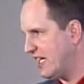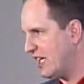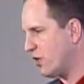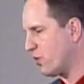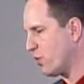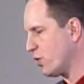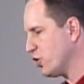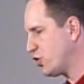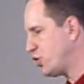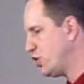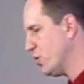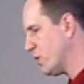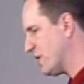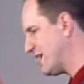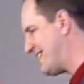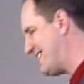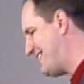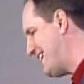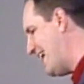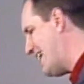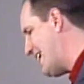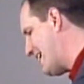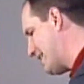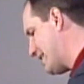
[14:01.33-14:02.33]
In other words, you were
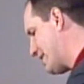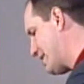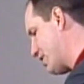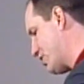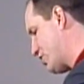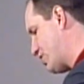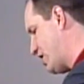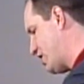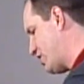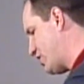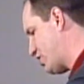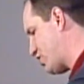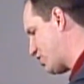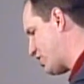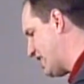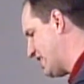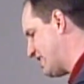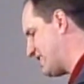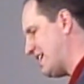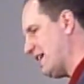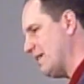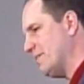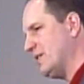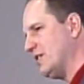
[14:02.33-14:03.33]
dead until Jesus
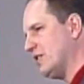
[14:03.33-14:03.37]
Christ